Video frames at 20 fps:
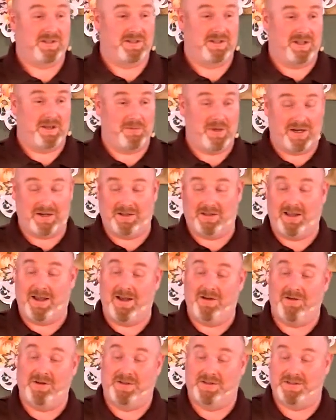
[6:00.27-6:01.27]
They make
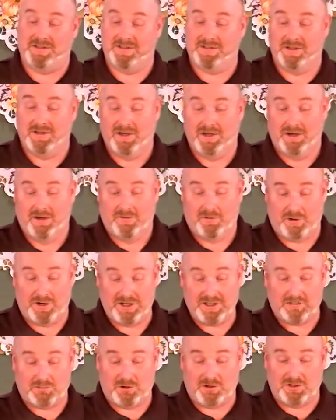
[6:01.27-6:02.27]
allowance for
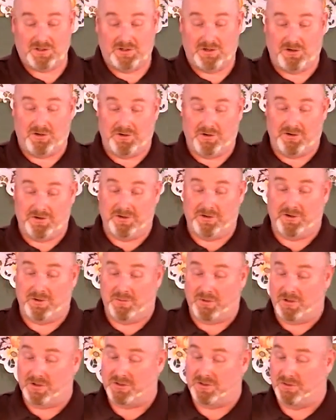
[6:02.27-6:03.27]
each person to hold on to their
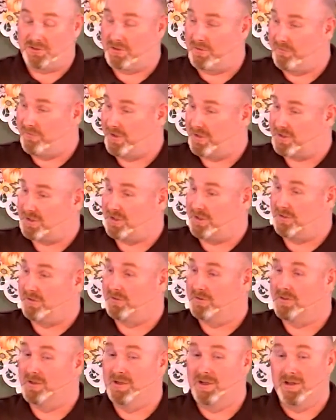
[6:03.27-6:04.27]
personal convictions
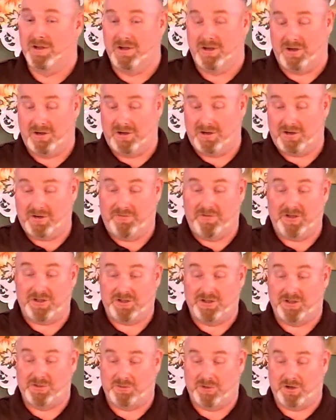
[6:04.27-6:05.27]

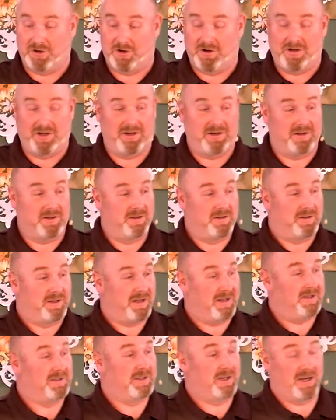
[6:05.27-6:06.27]
regarding
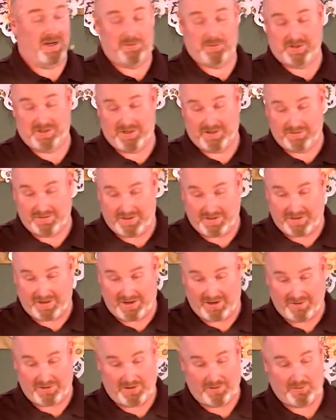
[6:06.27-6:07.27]
the end times and
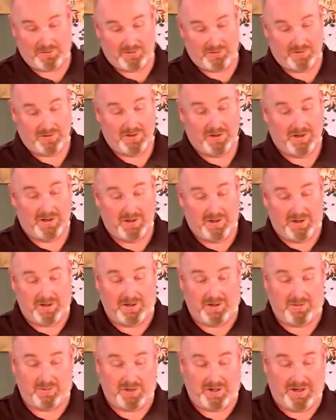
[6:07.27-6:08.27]
how they will
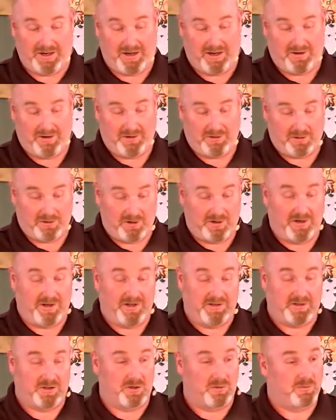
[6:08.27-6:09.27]
play out, their
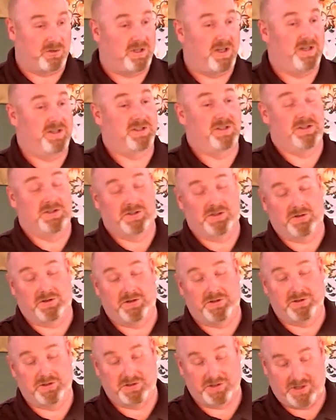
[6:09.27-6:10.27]
interpretations, their
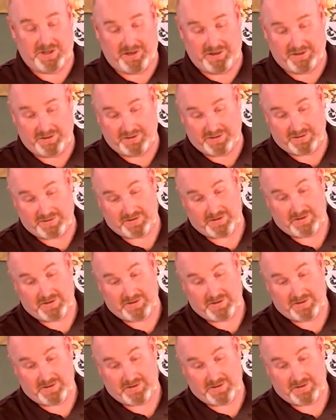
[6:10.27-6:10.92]
understandings.